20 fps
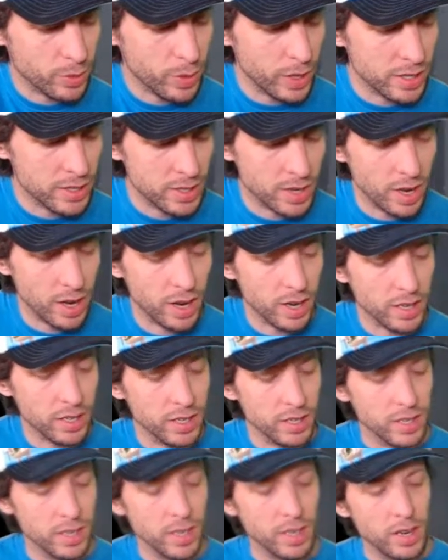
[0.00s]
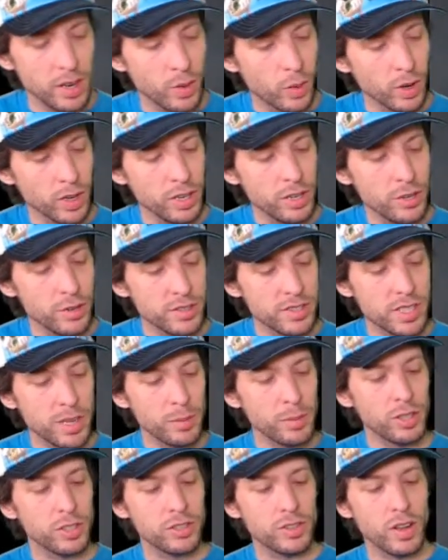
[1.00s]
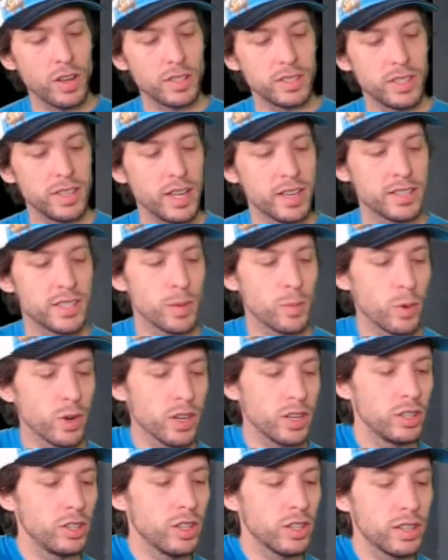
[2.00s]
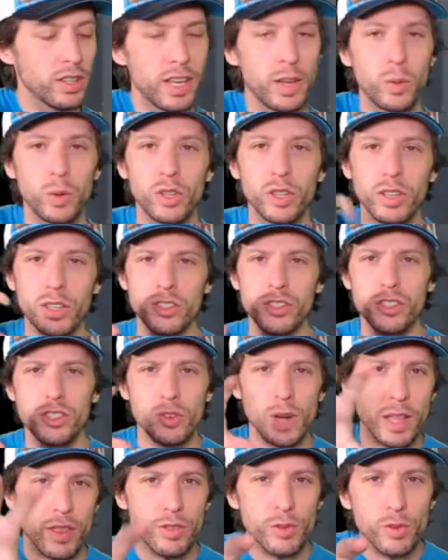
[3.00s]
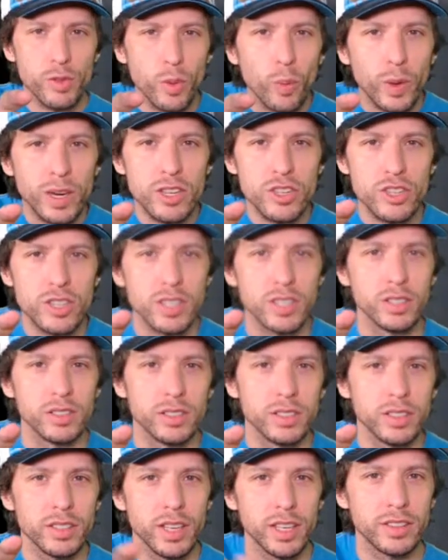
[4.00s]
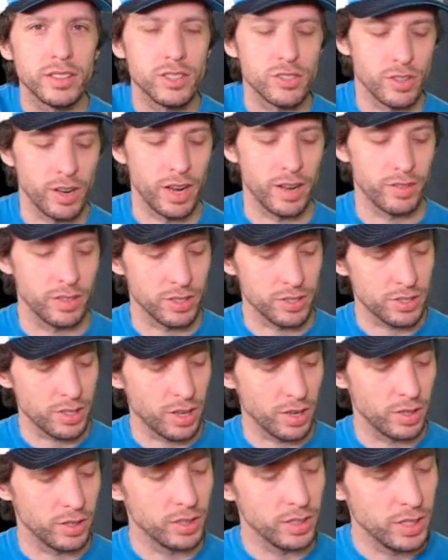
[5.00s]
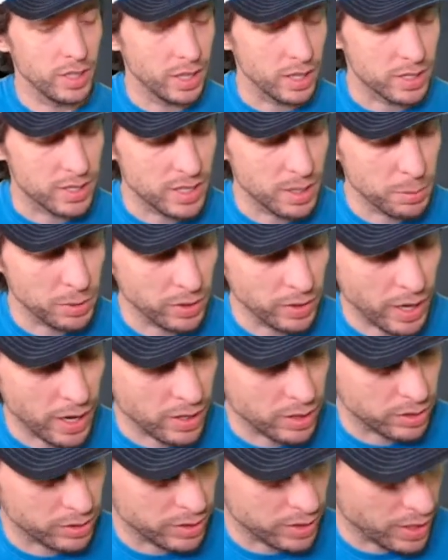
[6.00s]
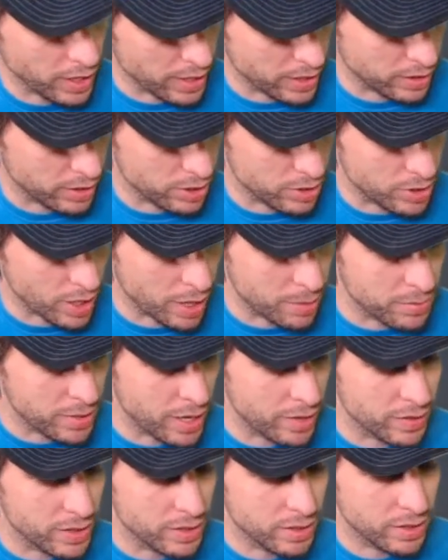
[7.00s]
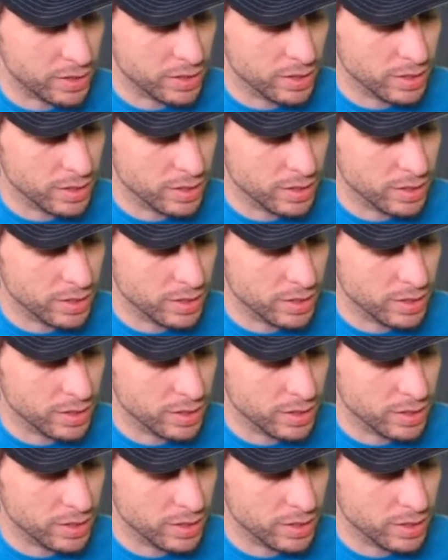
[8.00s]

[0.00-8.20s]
the race car. We're going to do a similar drawing today, except we're going to look like we're looking straight through the windshield at the driver. So a similar angle today. Good job, Devin.